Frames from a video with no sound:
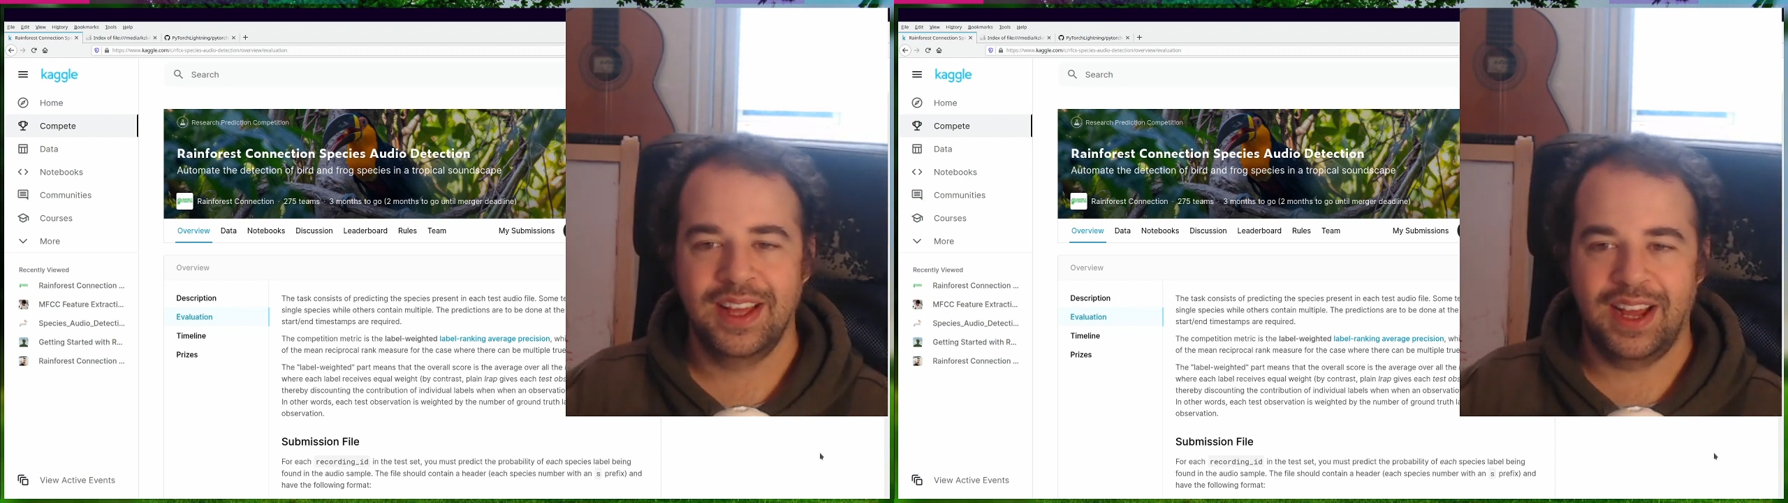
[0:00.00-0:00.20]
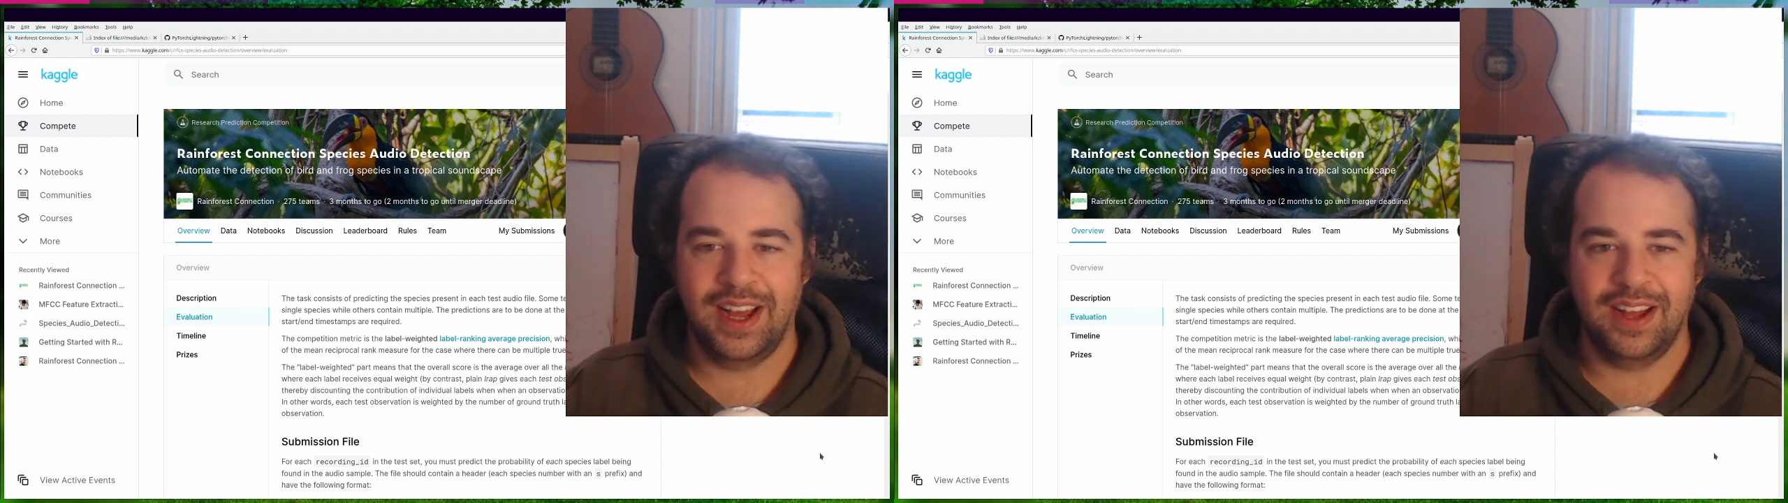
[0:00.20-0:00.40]

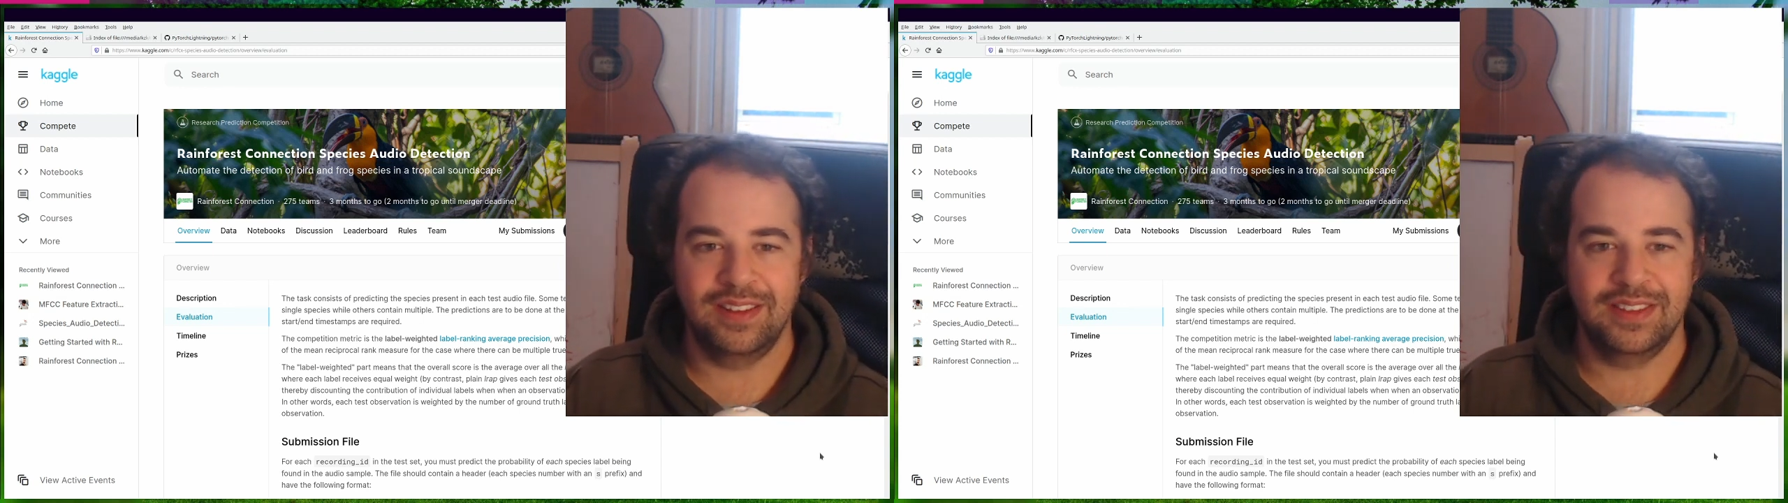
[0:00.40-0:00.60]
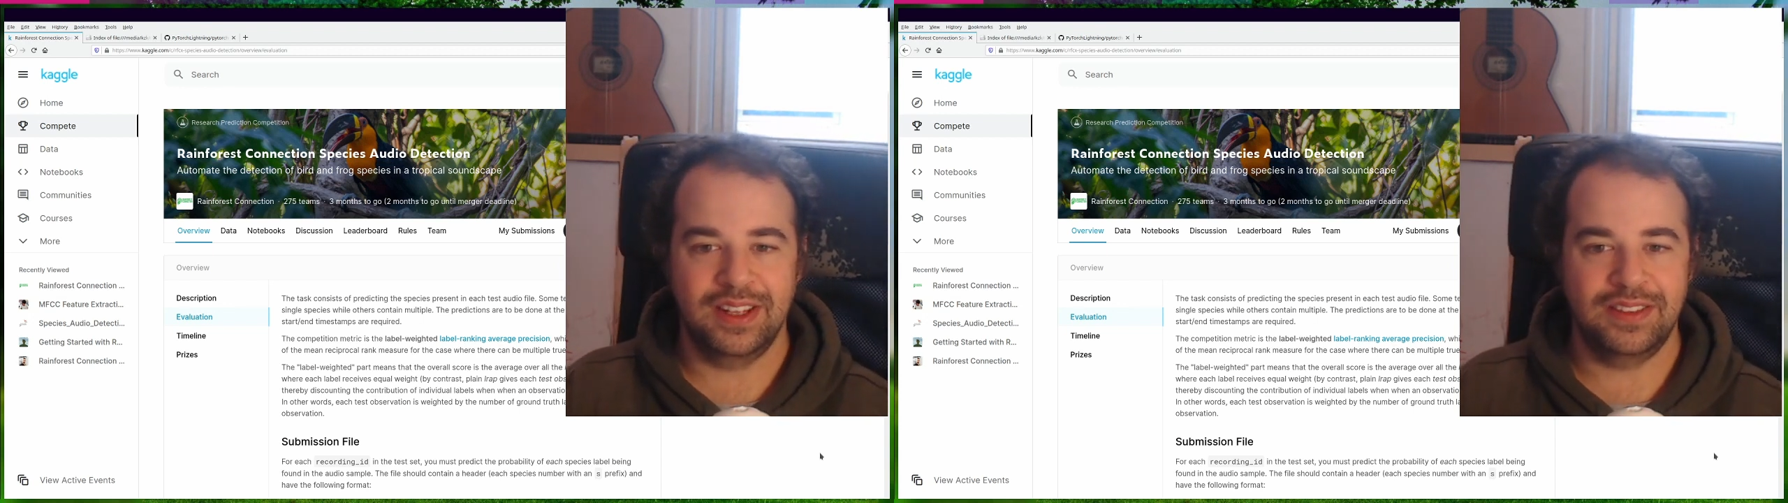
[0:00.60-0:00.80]

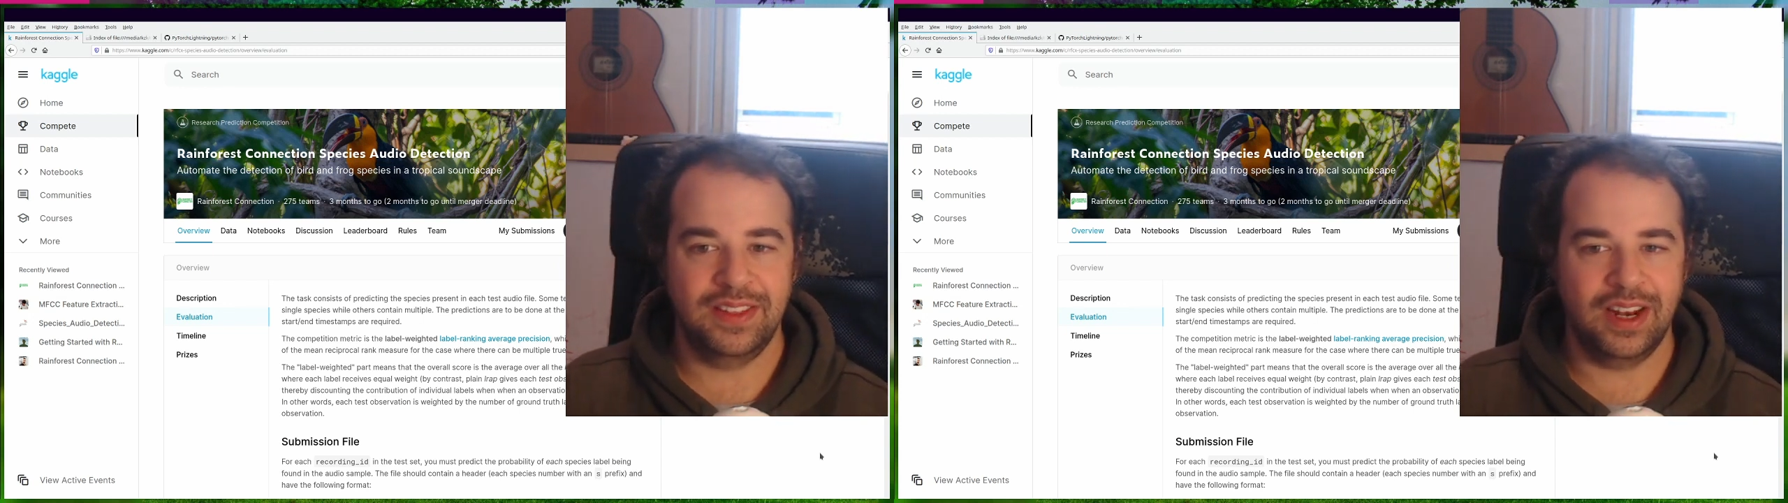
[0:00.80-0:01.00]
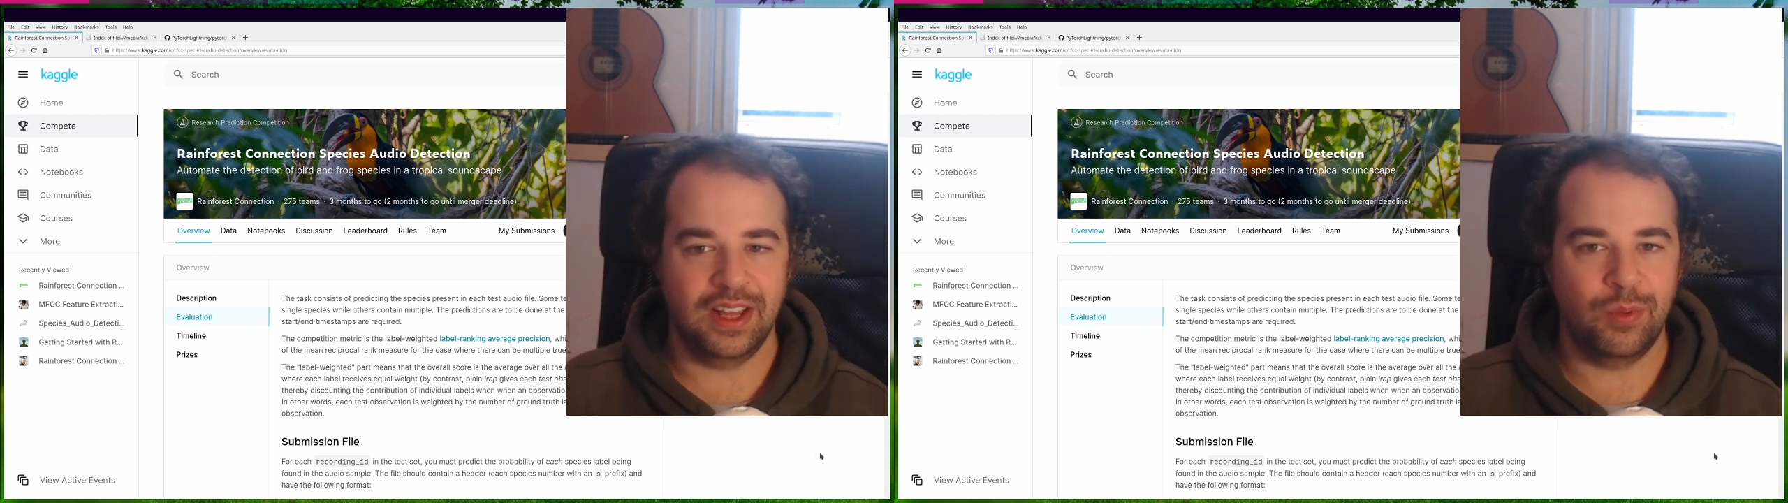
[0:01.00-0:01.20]
I
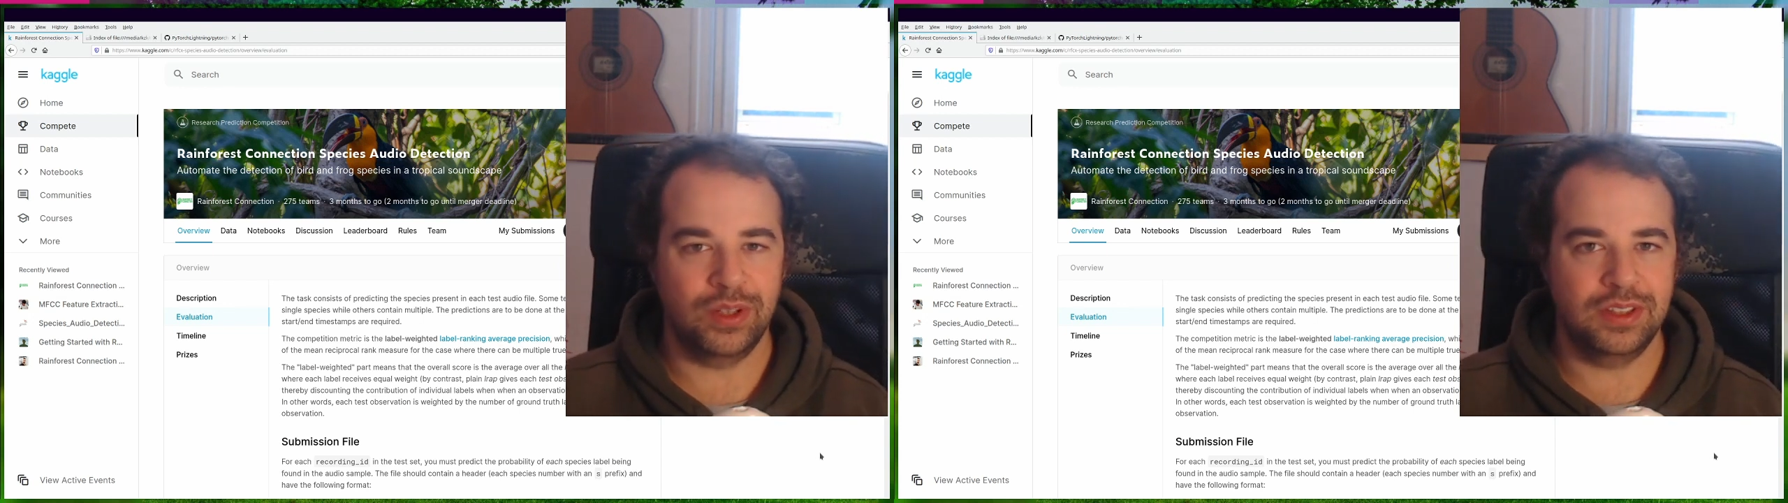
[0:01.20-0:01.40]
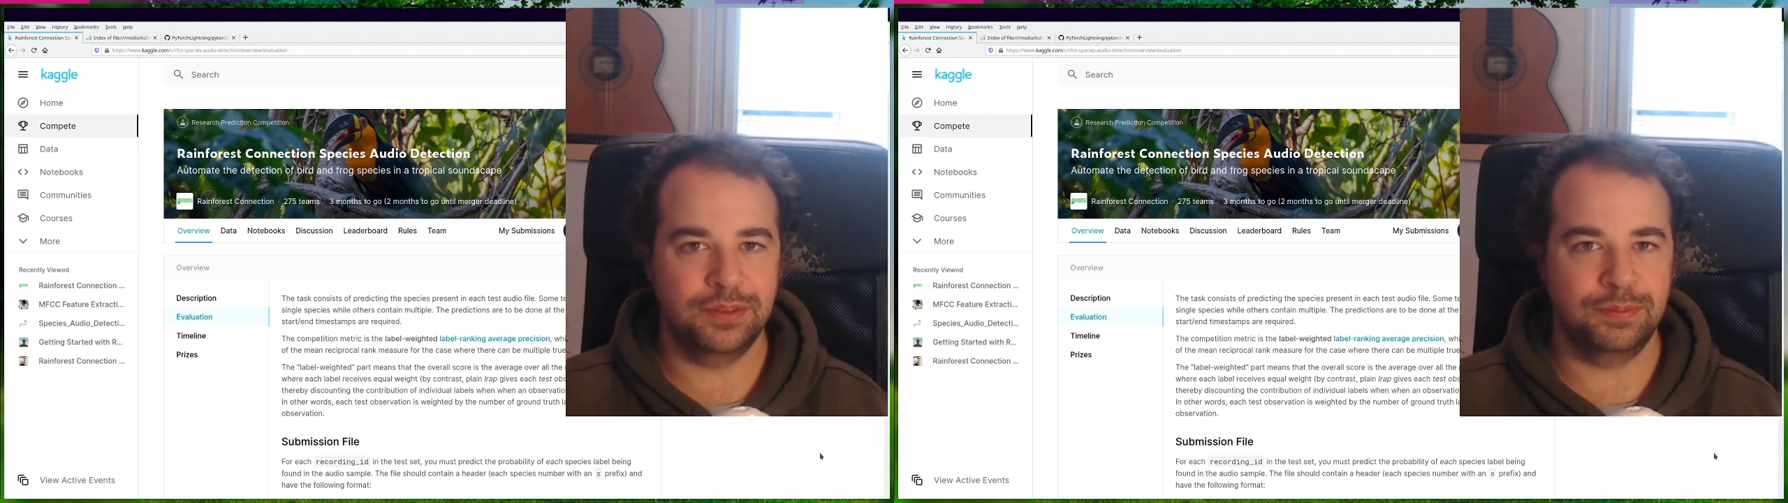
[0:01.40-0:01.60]
think like what is